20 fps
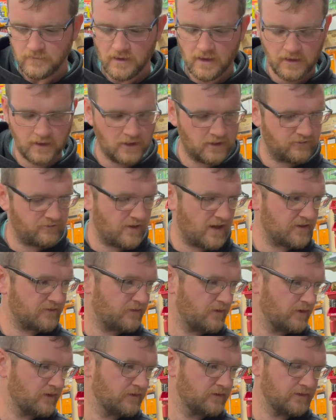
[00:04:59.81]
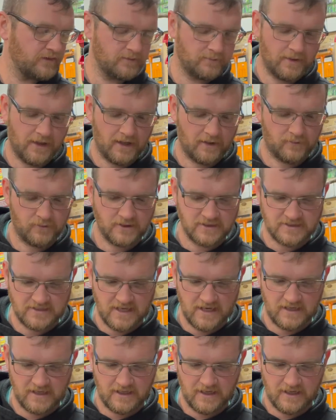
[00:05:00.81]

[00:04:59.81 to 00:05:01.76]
You get your fast focus at the back, pretty standard